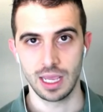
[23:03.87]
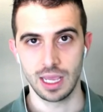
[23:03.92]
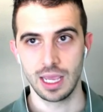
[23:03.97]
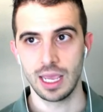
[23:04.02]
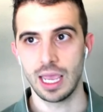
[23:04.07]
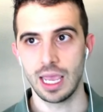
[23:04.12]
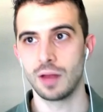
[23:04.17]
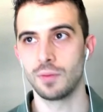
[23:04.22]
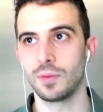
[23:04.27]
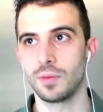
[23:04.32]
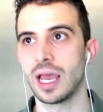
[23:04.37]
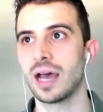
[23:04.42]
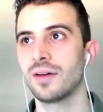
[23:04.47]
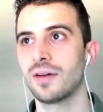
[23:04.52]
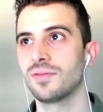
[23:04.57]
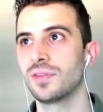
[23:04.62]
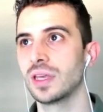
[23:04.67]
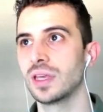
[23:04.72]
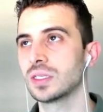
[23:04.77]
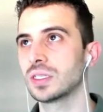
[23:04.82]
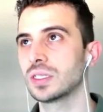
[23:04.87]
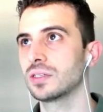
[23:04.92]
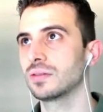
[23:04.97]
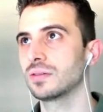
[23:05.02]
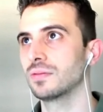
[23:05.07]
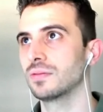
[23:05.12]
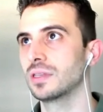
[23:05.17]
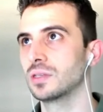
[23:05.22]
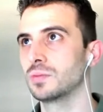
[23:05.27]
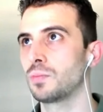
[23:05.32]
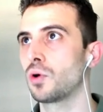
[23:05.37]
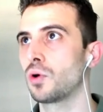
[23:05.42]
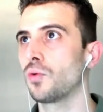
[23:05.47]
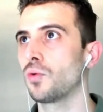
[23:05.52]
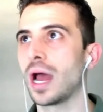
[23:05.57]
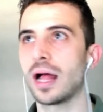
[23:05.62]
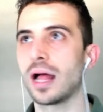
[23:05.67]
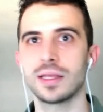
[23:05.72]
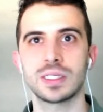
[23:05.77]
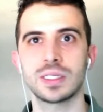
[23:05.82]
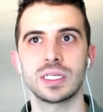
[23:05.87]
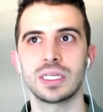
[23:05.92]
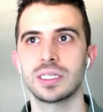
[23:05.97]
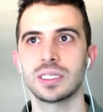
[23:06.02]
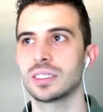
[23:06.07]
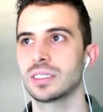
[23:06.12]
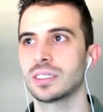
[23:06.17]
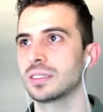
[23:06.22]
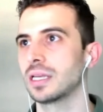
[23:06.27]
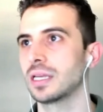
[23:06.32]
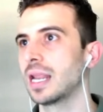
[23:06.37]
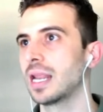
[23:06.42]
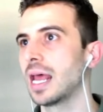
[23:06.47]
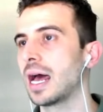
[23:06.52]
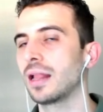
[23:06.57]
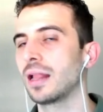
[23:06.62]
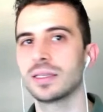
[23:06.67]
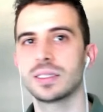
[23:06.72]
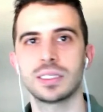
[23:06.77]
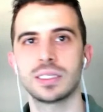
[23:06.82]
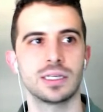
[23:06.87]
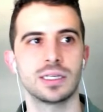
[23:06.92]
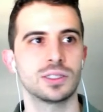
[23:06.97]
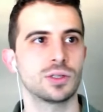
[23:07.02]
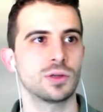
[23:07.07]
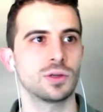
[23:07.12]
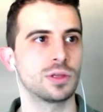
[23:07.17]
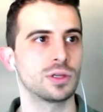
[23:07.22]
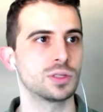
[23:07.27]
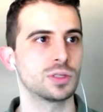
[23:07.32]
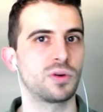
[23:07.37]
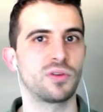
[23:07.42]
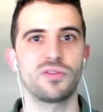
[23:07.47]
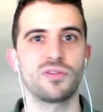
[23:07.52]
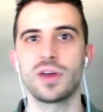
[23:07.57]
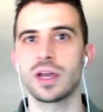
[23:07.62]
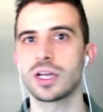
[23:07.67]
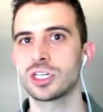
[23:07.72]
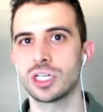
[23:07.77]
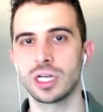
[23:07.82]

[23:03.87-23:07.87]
And we have this paralysis analysis, or this perfection